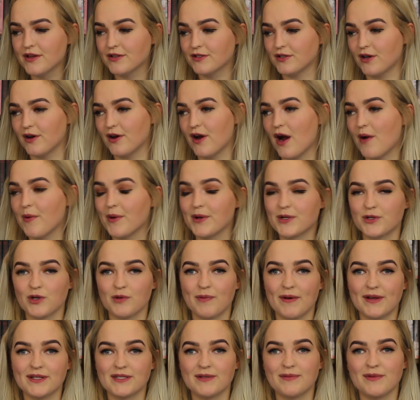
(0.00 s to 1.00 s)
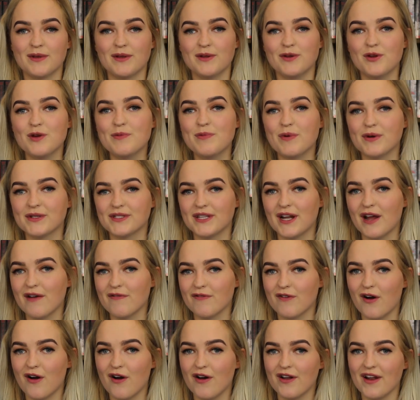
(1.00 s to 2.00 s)
So I want to talk about some of the new books that
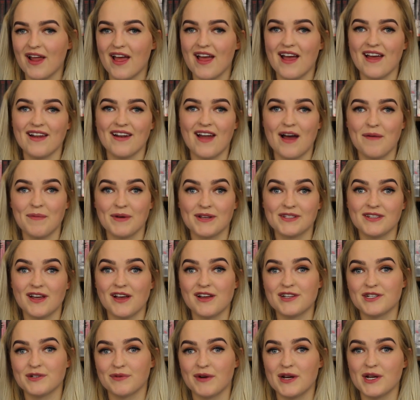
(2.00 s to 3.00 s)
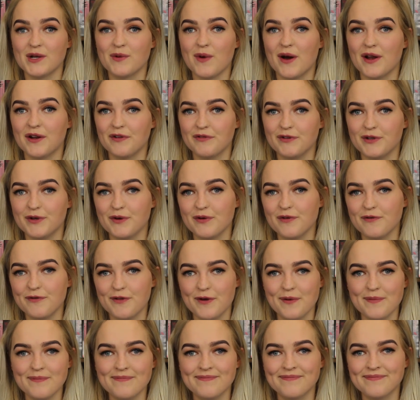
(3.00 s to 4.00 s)
I've got, and I'm excited to read quite a few of
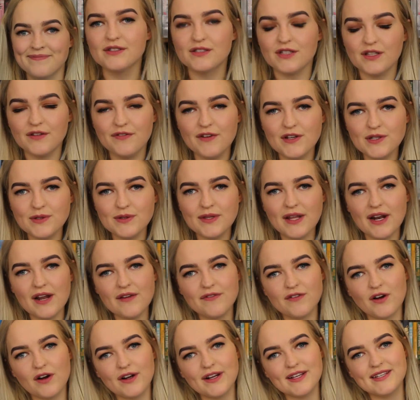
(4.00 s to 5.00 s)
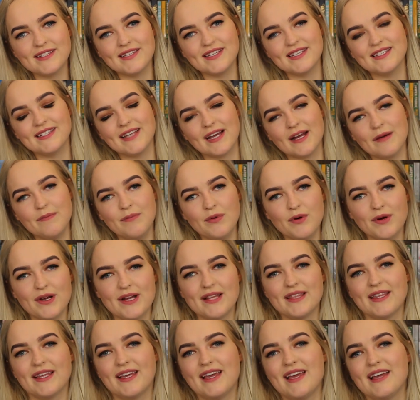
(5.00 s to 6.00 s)
them. So the first one that I've got is the second
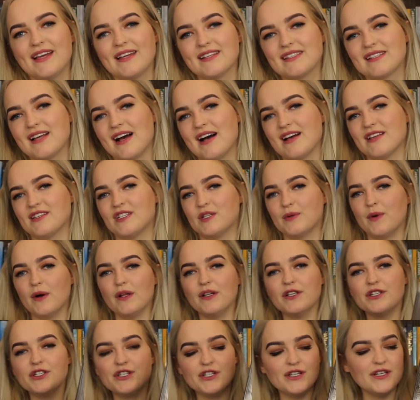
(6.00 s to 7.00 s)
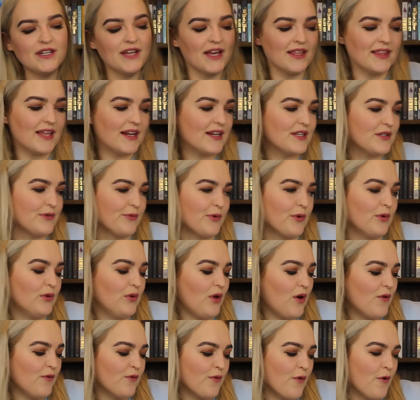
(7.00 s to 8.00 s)
book in the King of Scars duology, and that is
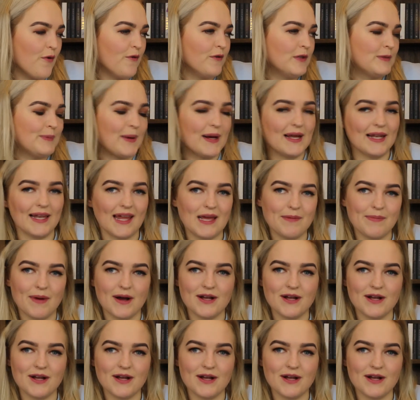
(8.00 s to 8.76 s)
Rule of Wolves by Leigh